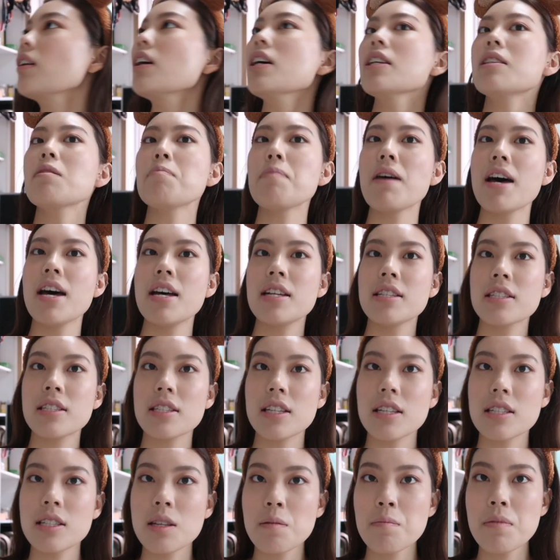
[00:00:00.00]
It
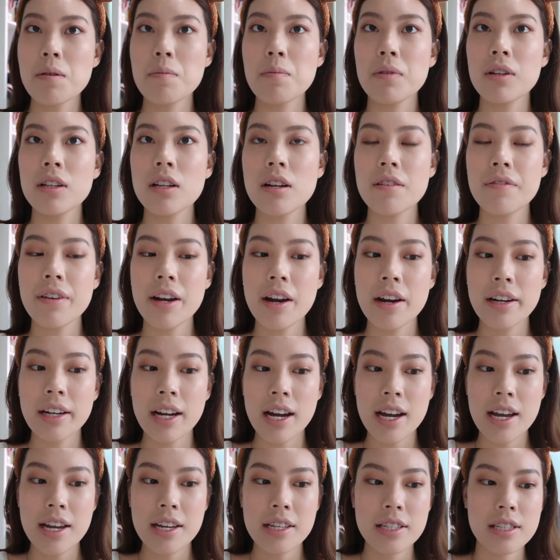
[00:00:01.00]
depends. Some people are very
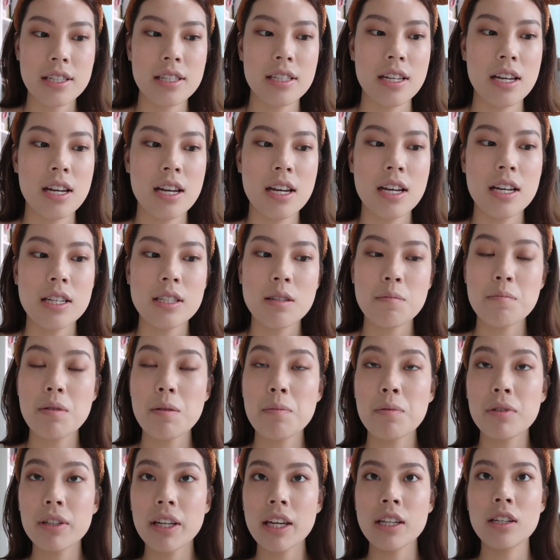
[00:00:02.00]
nice. Some
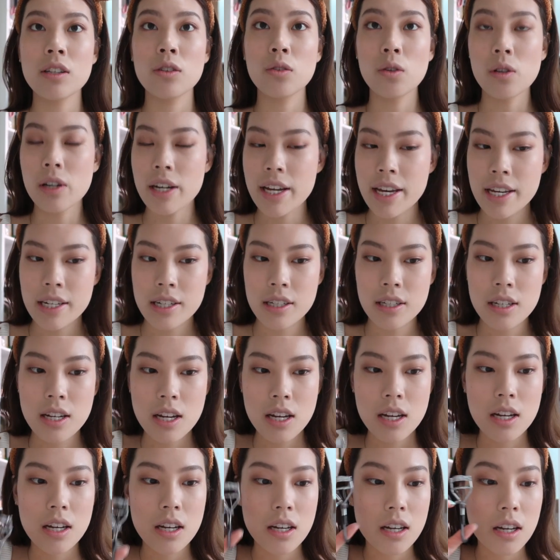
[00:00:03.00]
people get annoyed
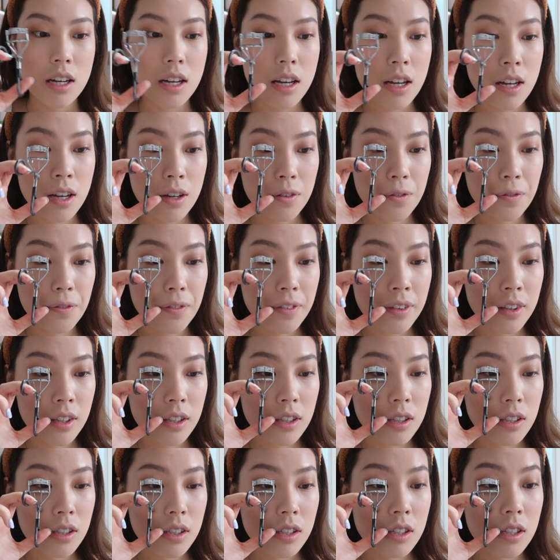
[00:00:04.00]
if,
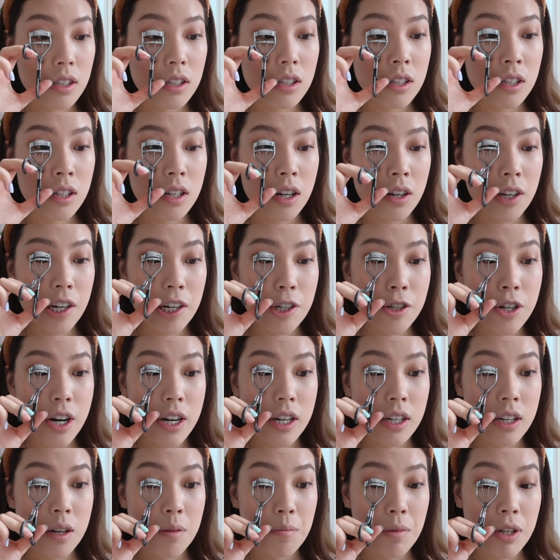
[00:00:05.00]
you know, you're
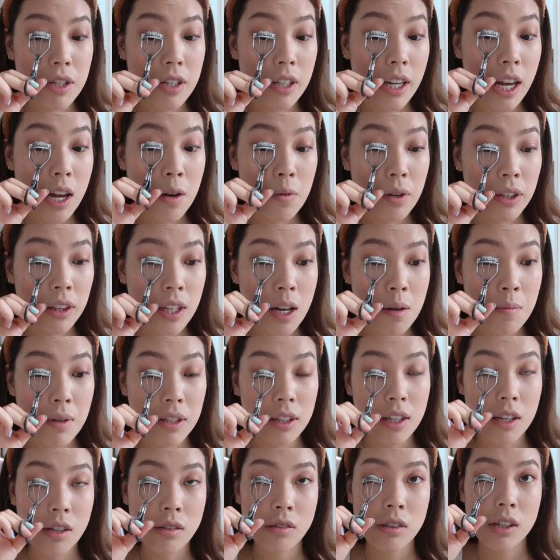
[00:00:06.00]
trying to communicate with them
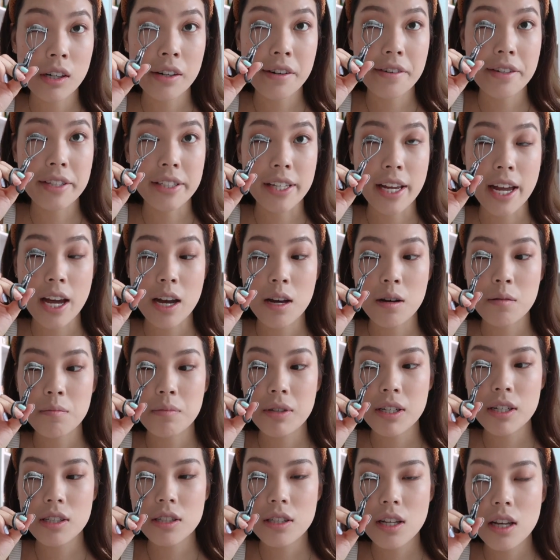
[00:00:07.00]
and they don't understand,
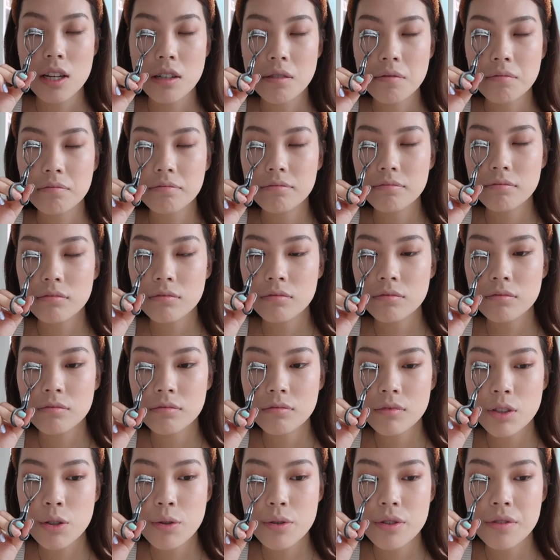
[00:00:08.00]
but it's like,
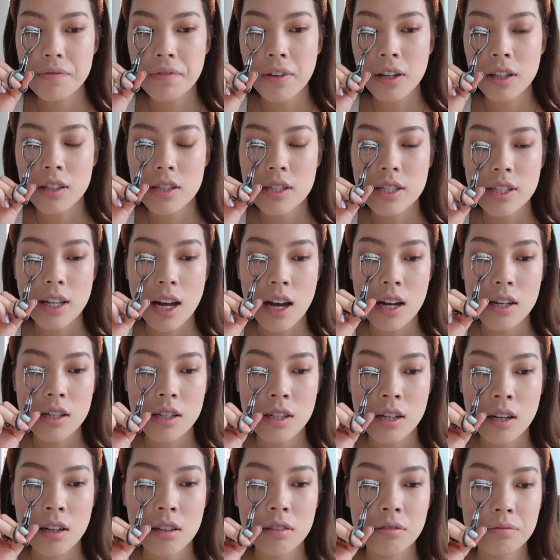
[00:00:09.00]
whose fault is that,
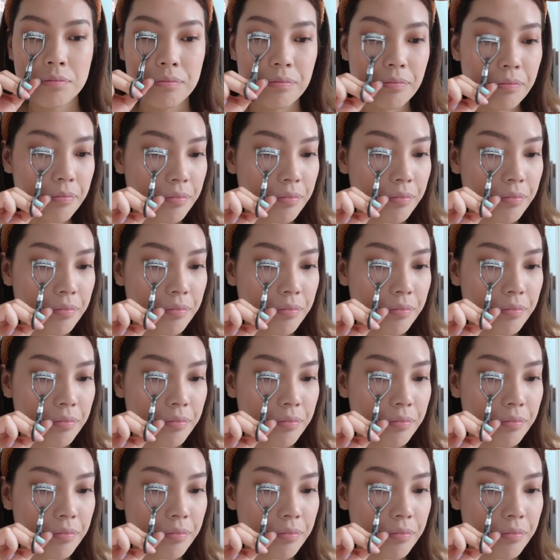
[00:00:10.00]
you know?